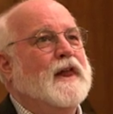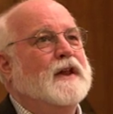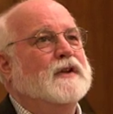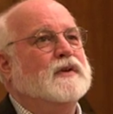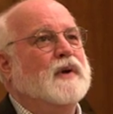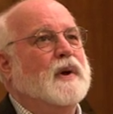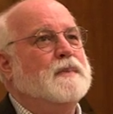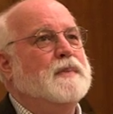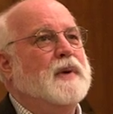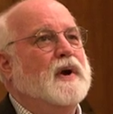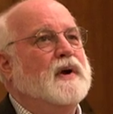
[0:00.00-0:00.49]

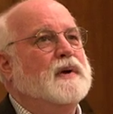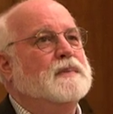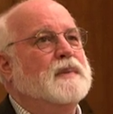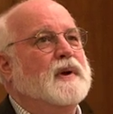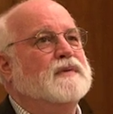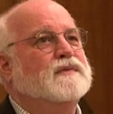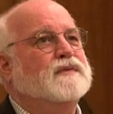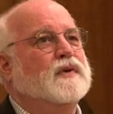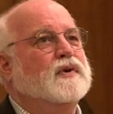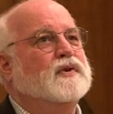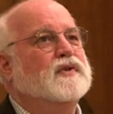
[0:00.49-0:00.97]
So I buried
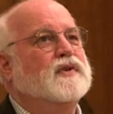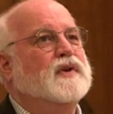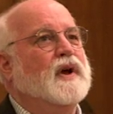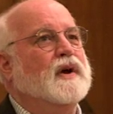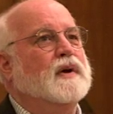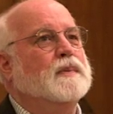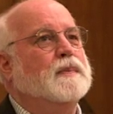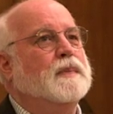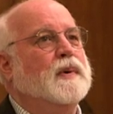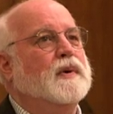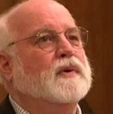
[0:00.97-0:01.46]
my first
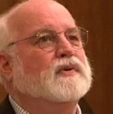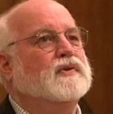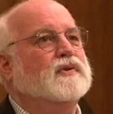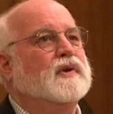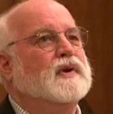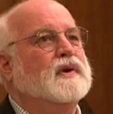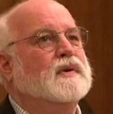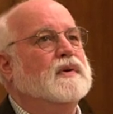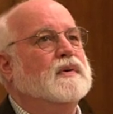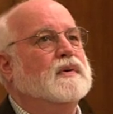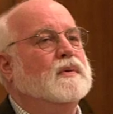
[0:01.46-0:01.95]
young
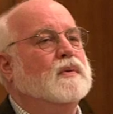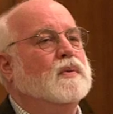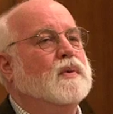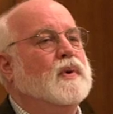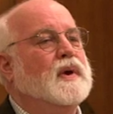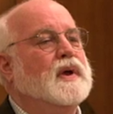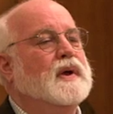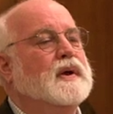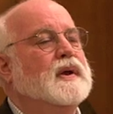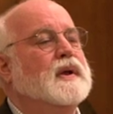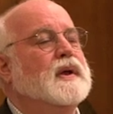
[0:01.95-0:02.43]
person
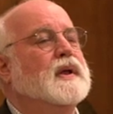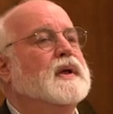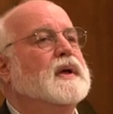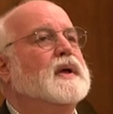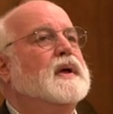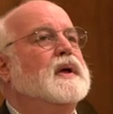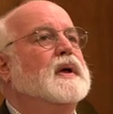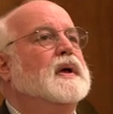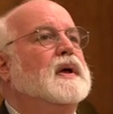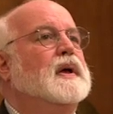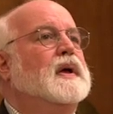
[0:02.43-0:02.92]
when,
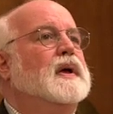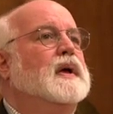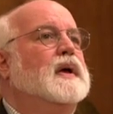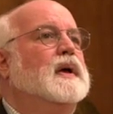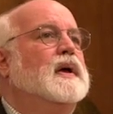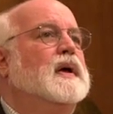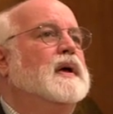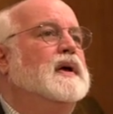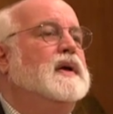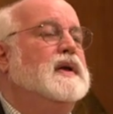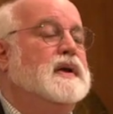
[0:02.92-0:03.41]

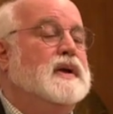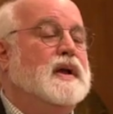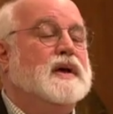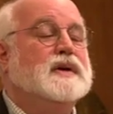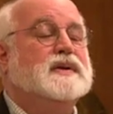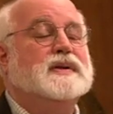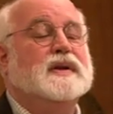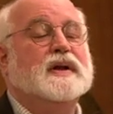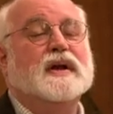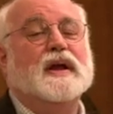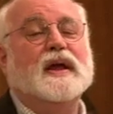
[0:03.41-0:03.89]
in
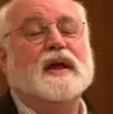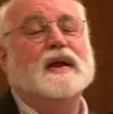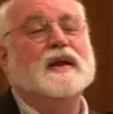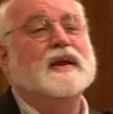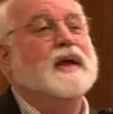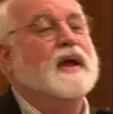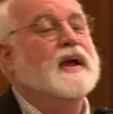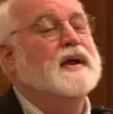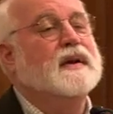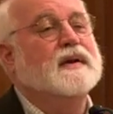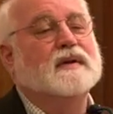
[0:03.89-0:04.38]

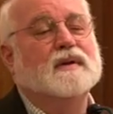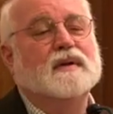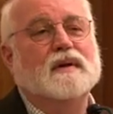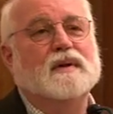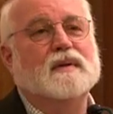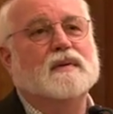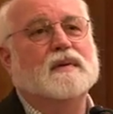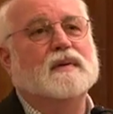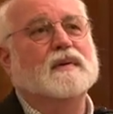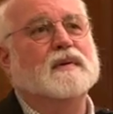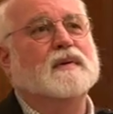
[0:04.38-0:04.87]
1988,
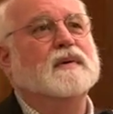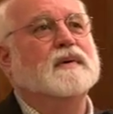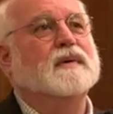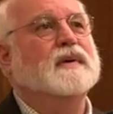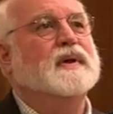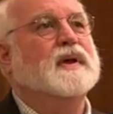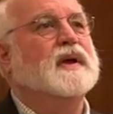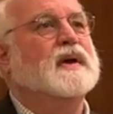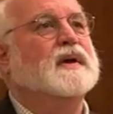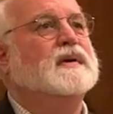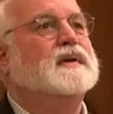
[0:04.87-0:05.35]
a
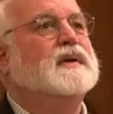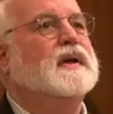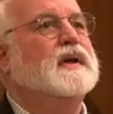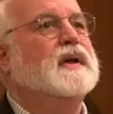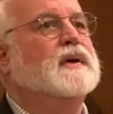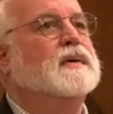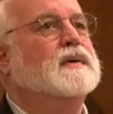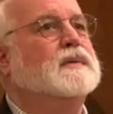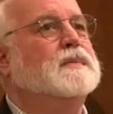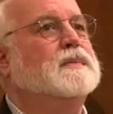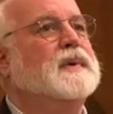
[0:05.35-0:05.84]
kid
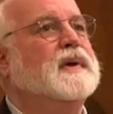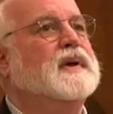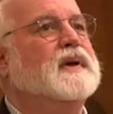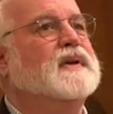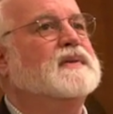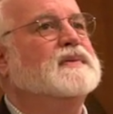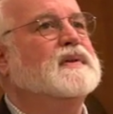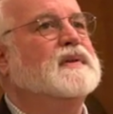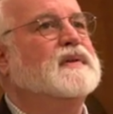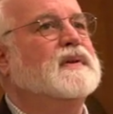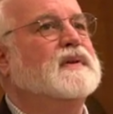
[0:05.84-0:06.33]
killed
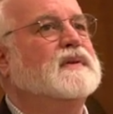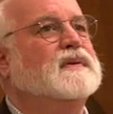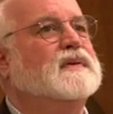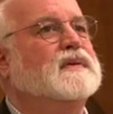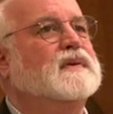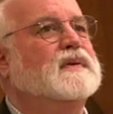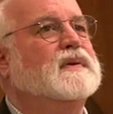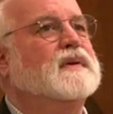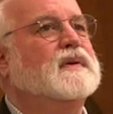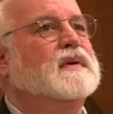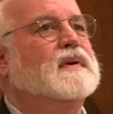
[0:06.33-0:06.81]
because of
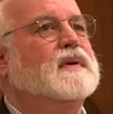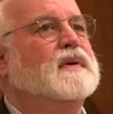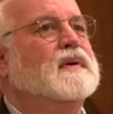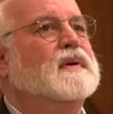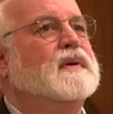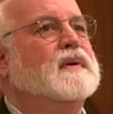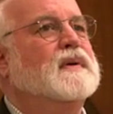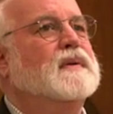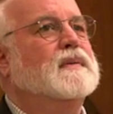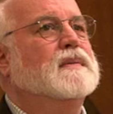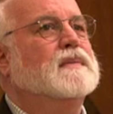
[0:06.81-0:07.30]
this
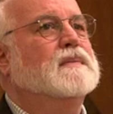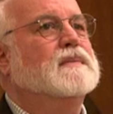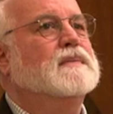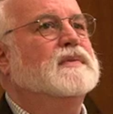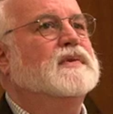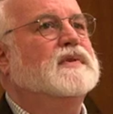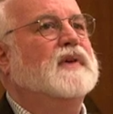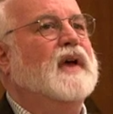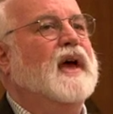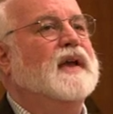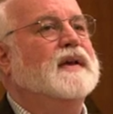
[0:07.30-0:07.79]

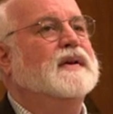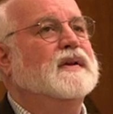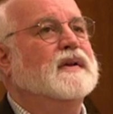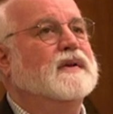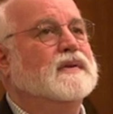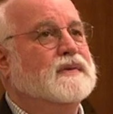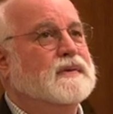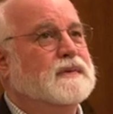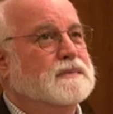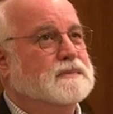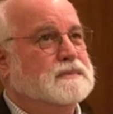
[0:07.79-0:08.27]

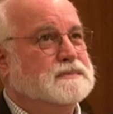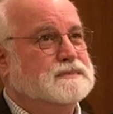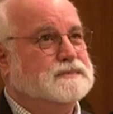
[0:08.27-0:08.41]
sadness.